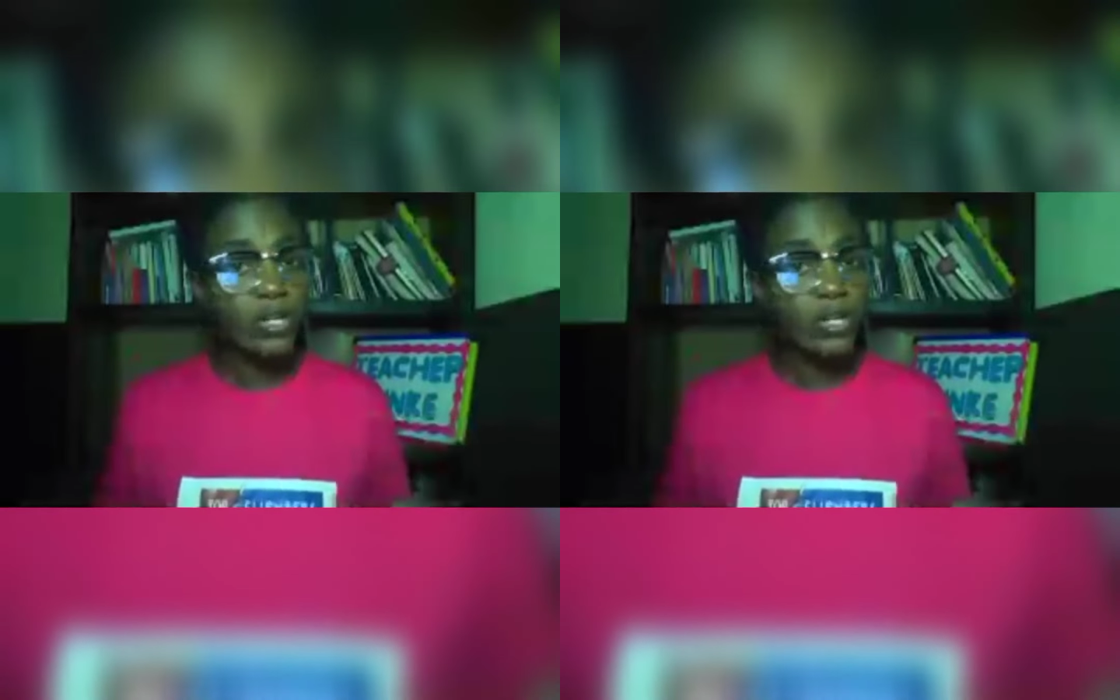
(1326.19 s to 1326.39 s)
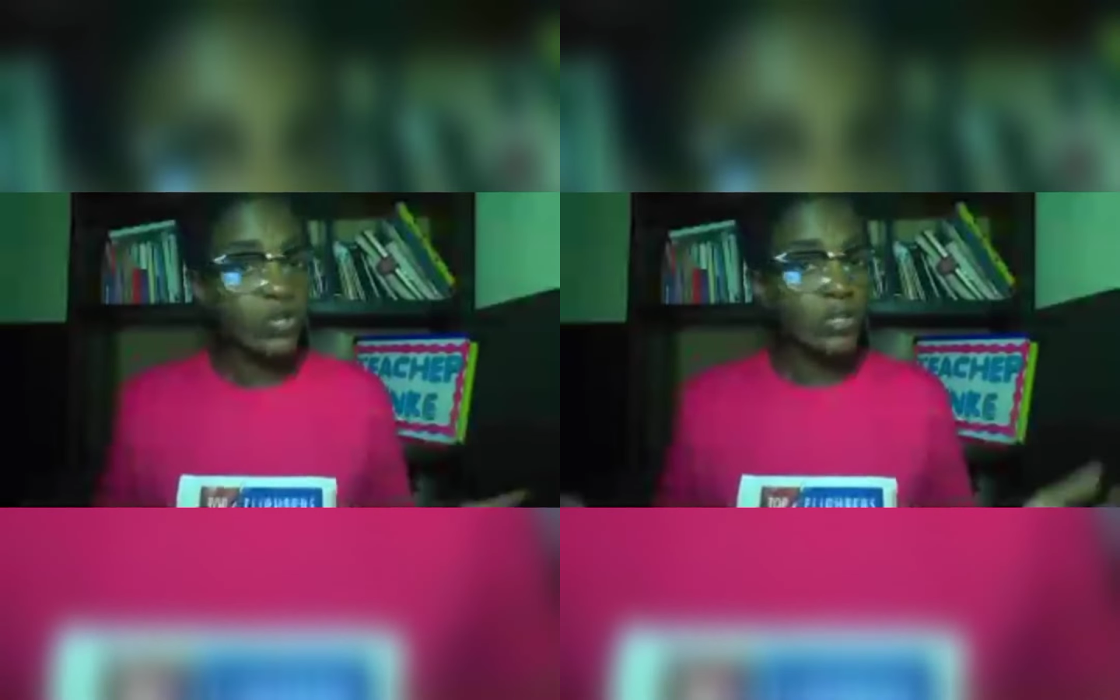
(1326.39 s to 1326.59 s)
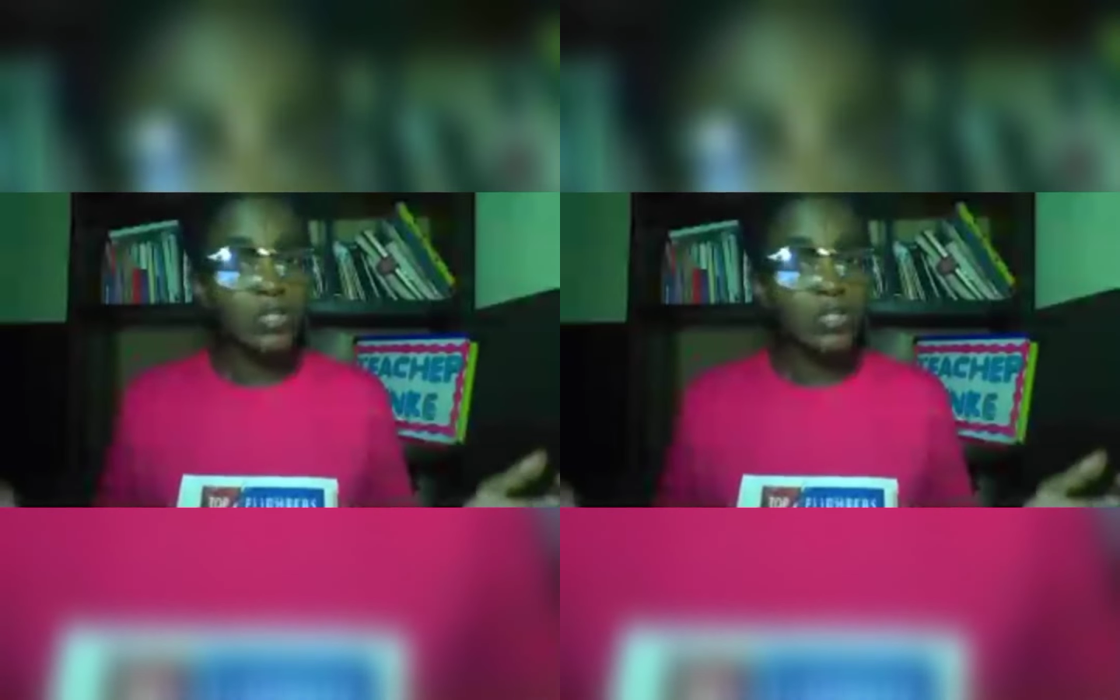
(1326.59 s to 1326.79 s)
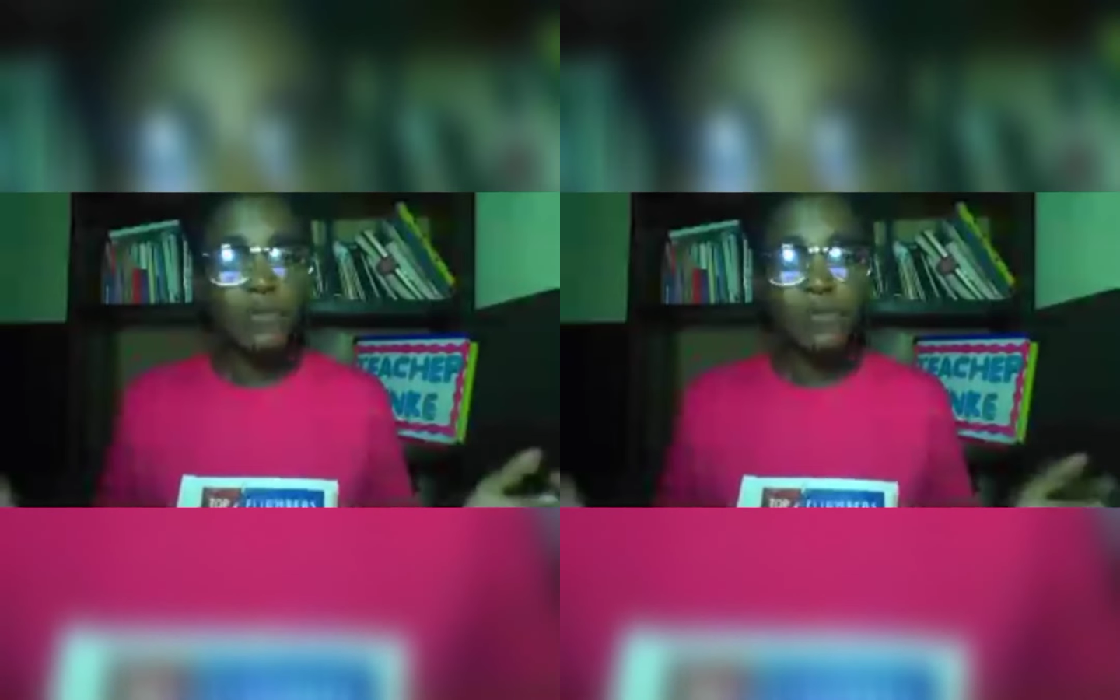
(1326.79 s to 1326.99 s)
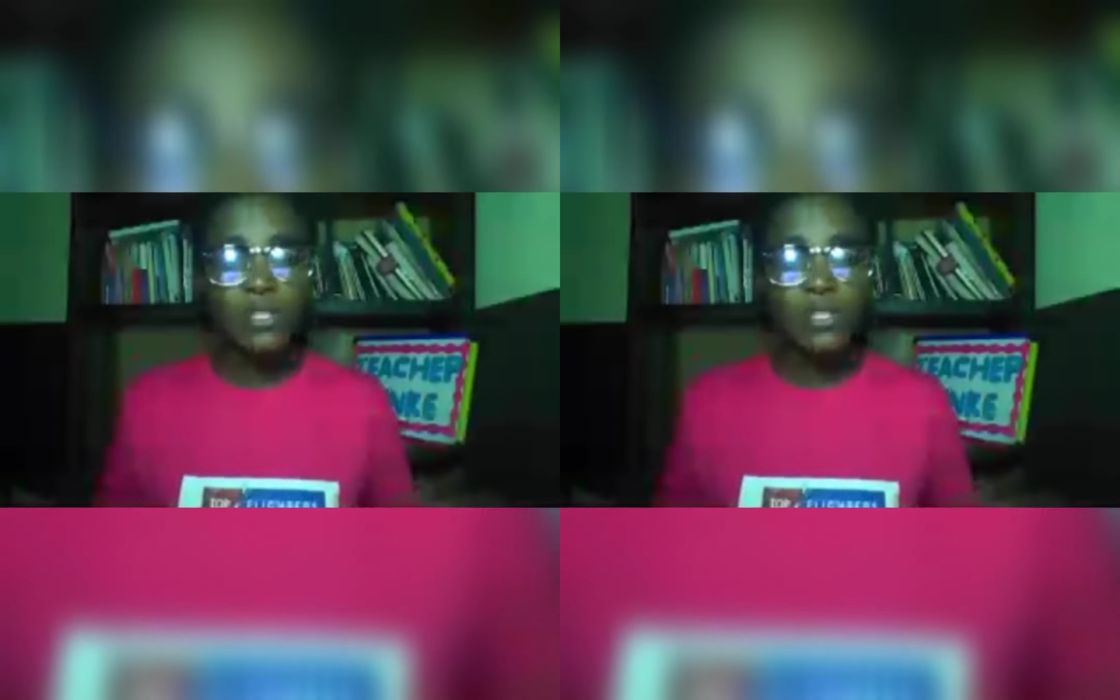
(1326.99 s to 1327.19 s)
So
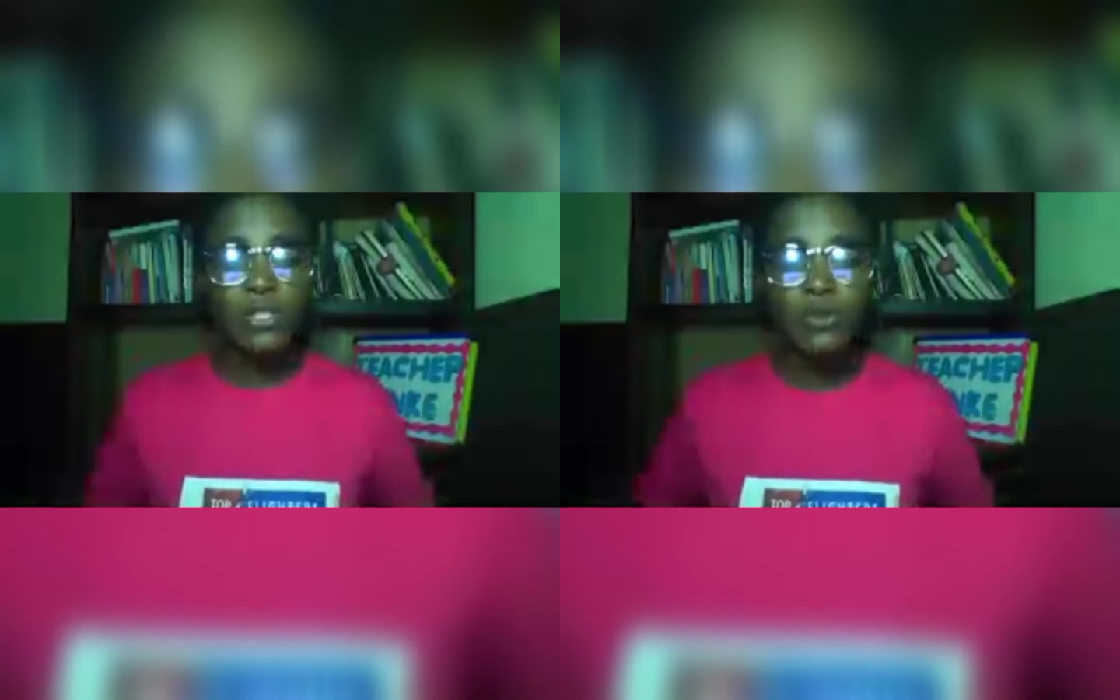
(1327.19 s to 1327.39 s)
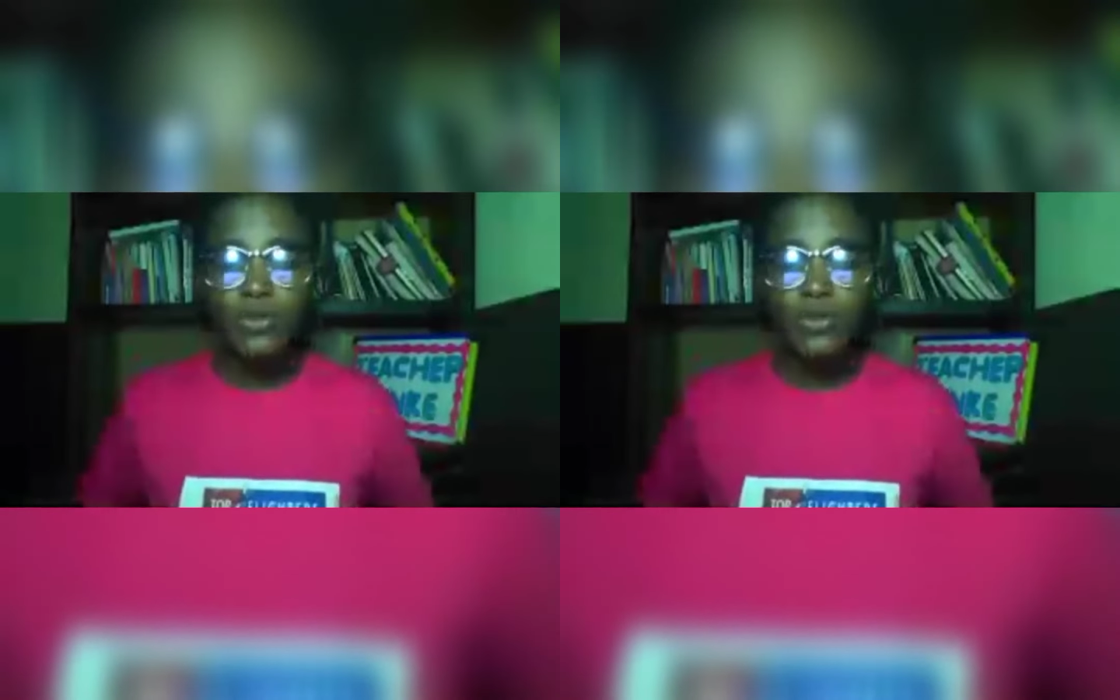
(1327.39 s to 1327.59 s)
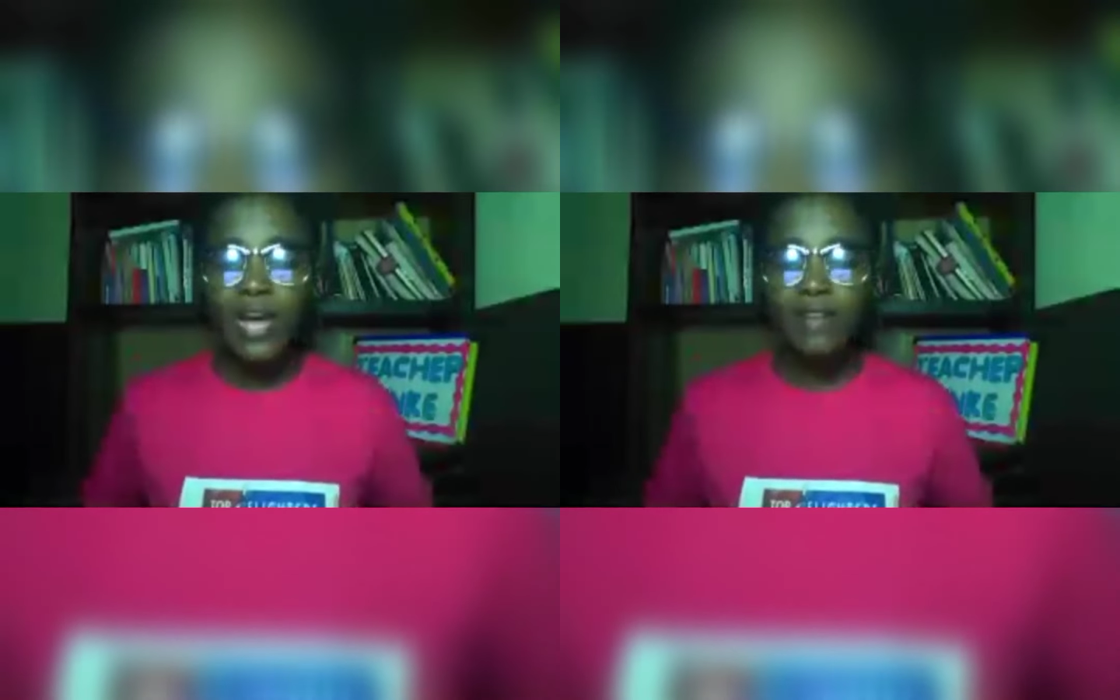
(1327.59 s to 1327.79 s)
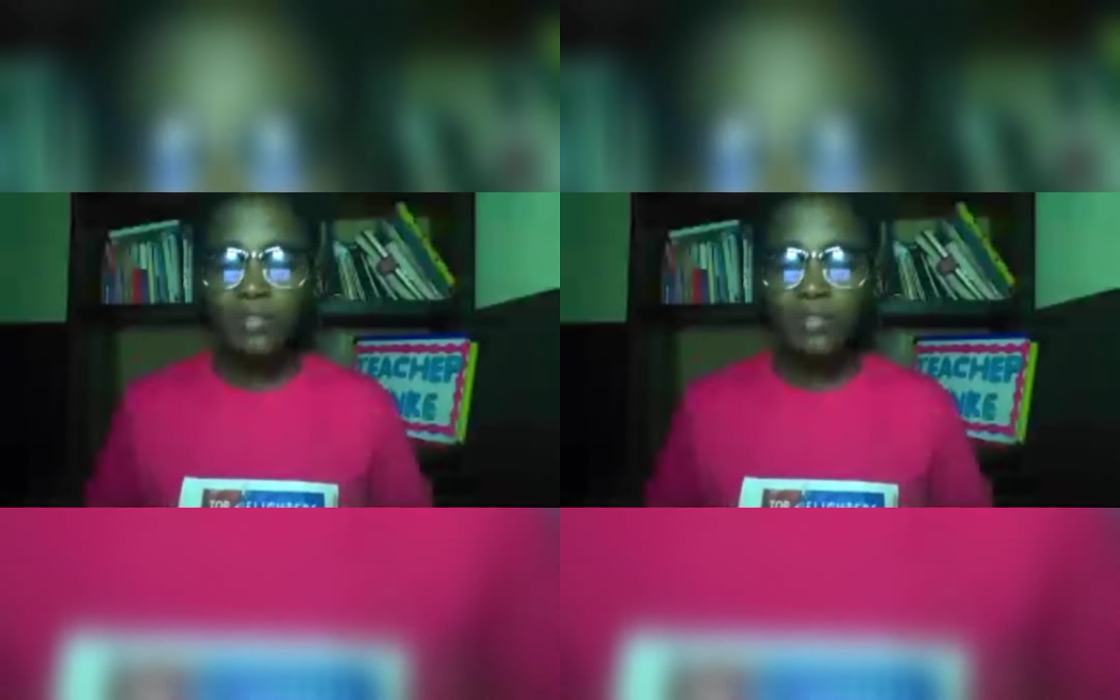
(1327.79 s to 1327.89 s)
it's good to have